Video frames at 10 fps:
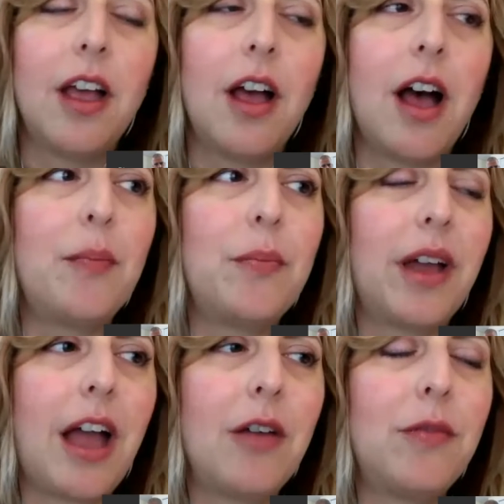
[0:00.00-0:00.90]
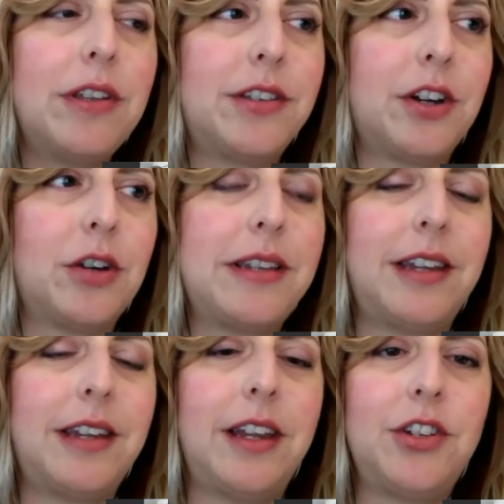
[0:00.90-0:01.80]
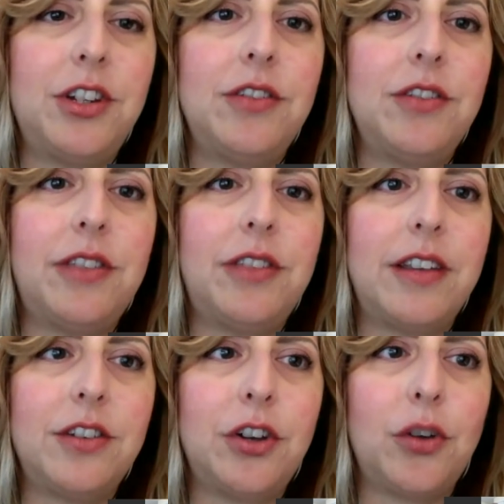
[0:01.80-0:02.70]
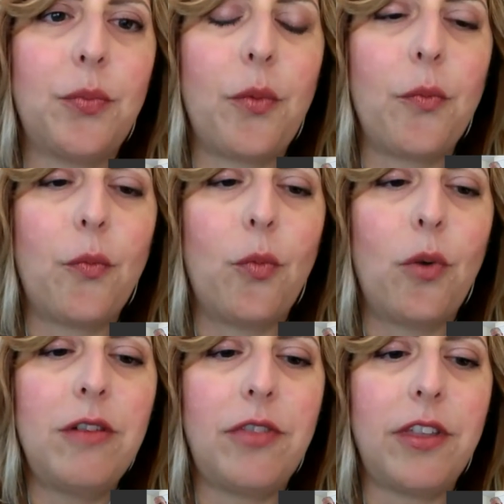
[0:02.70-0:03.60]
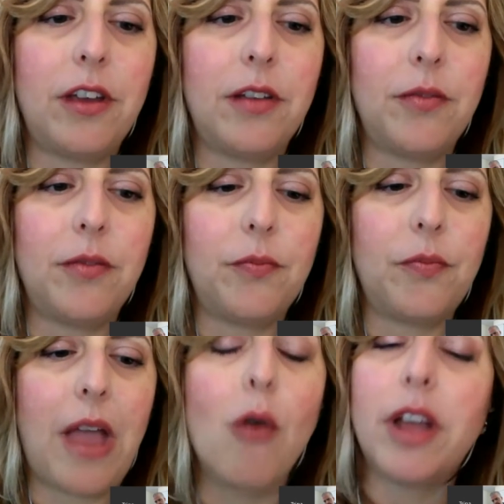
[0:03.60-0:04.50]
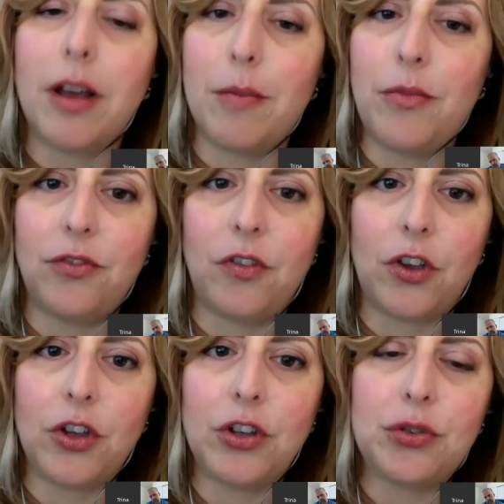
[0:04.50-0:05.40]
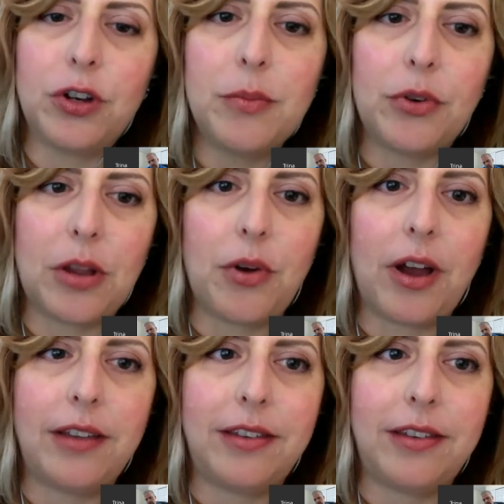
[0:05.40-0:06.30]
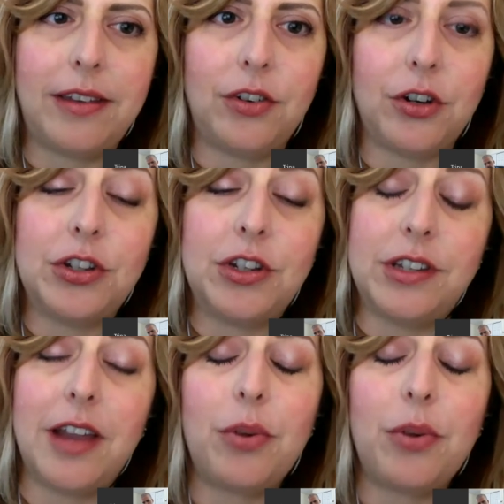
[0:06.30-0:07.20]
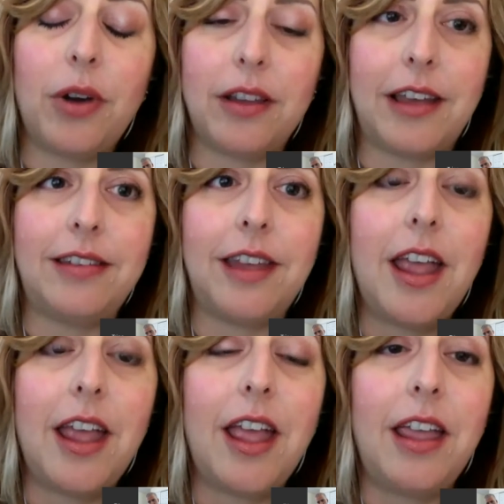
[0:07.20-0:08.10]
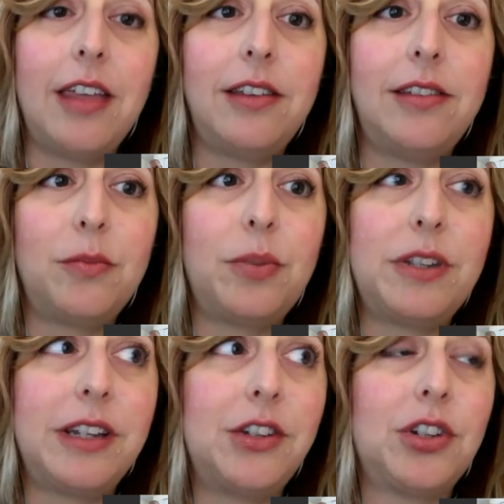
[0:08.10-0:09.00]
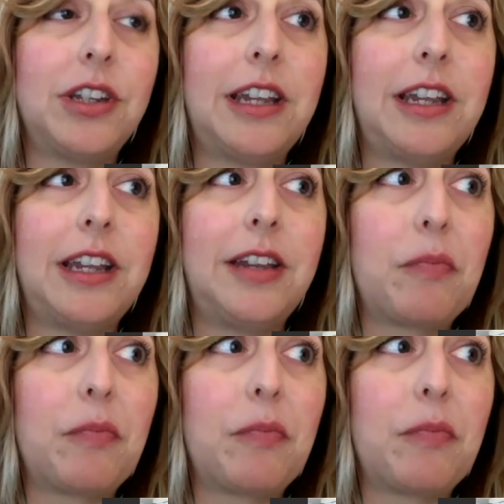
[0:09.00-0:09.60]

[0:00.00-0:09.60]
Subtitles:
I would start by saying, too, that one of the outcomes of a good storyboarding process or a good design process is potentially